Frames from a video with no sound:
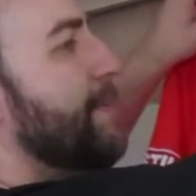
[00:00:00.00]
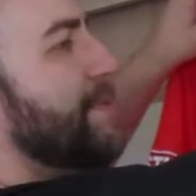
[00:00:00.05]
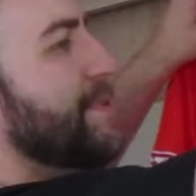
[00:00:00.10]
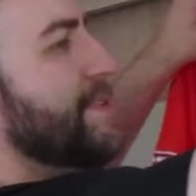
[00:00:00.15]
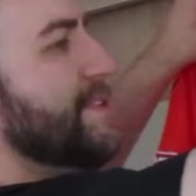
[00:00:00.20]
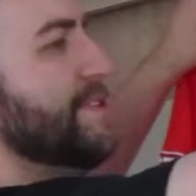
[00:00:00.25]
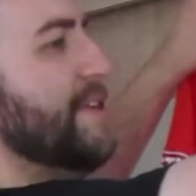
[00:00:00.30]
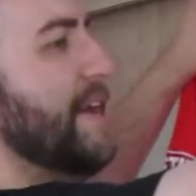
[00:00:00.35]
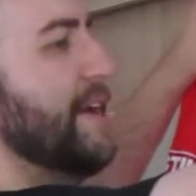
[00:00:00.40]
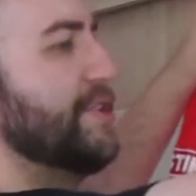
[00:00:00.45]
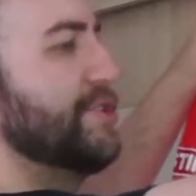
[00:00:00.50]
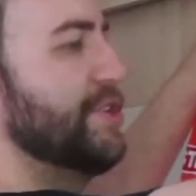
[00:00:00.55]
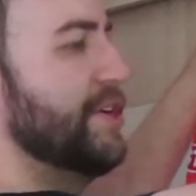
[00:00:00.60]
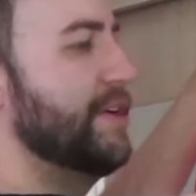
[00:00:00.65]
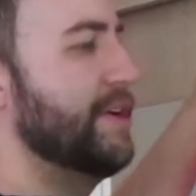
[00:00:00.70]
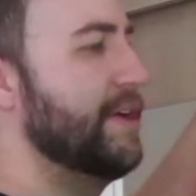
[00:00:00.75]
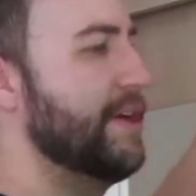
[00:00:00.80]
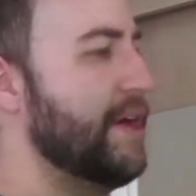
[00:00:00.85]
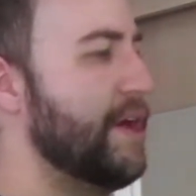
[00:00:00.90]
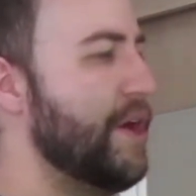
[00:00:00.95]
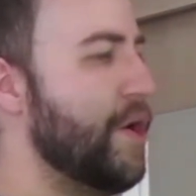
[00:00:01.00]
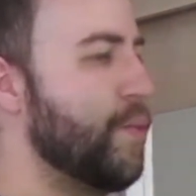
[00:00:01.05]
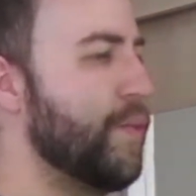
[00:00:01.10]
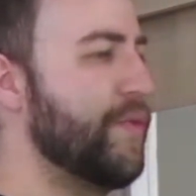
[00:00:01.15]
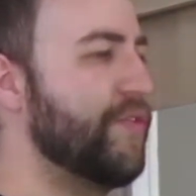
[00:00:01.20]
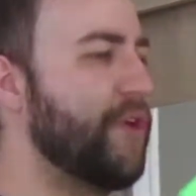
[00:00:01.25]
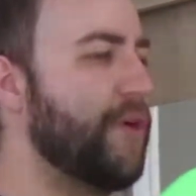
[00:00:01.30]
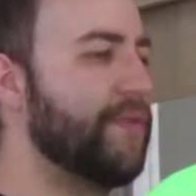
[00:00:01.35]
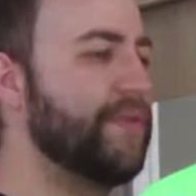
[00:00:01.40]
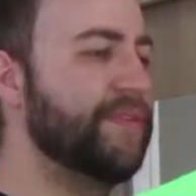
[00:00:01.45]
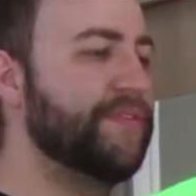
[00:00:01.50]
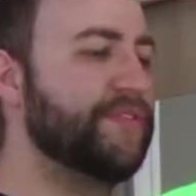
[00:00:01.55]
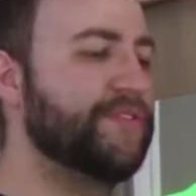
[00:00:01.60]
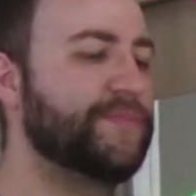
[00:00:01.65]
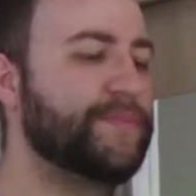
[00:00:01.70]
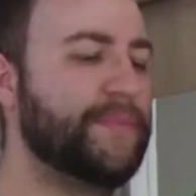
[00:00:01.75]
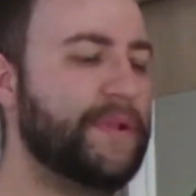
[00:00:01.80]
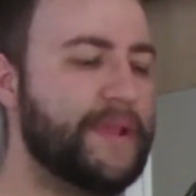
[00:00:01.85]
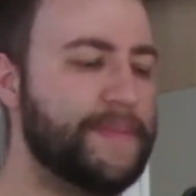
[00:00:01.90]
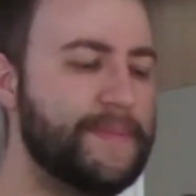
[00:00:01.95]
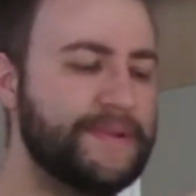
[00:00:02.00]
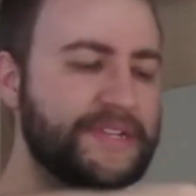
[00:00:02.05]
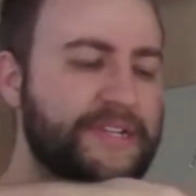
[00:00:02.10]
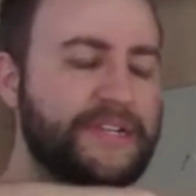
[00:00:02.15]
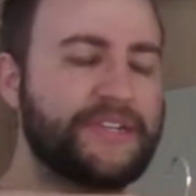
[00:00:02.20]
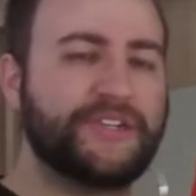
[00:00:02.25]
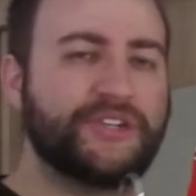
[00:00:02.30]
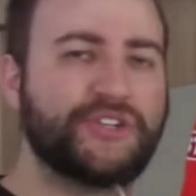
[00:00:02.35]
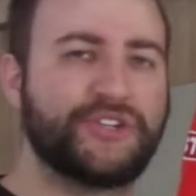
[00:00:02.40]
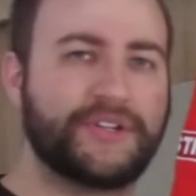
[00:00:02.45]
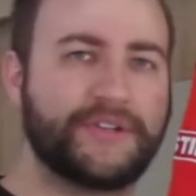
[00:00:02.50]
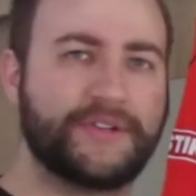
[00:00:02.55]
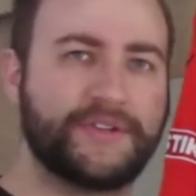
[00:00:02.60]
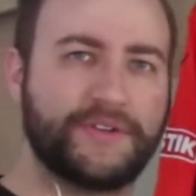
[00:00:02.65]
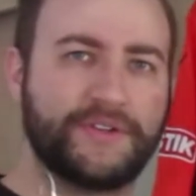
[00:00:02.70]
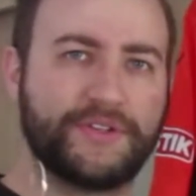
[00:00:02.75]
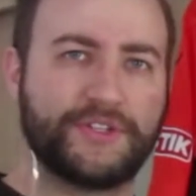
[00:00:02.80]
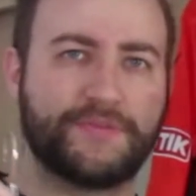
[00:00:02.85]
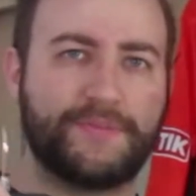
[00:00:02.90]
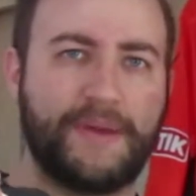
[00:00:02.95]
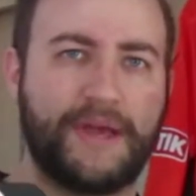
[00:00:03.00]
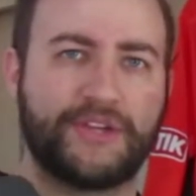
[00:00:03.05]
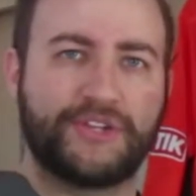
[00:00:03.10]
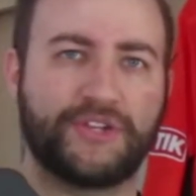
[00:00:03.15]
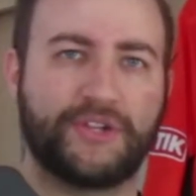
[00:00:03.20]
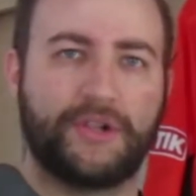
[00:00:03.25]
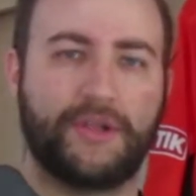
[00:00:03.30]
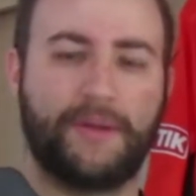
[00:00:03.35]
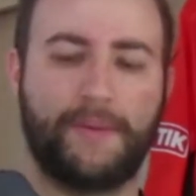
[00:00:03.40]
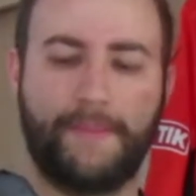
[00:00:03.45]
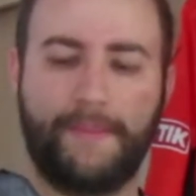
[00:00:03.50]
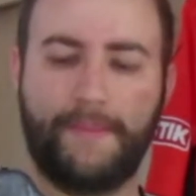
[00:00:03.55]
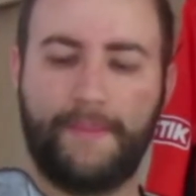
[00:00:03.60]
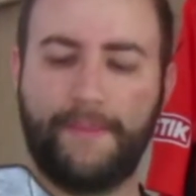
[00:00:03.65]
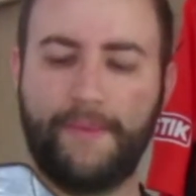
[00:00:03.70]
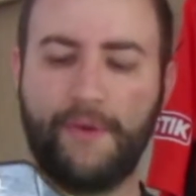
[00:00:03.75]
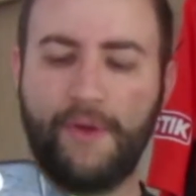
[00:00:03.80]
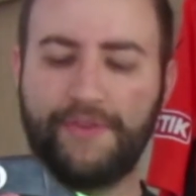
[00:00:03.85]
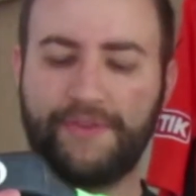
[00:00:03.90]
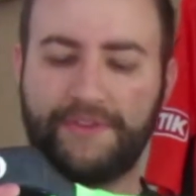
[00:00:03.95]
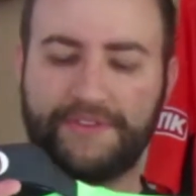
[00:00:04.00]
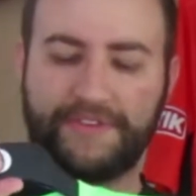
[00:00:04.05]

on this section, we've got this limited edition special Merthyr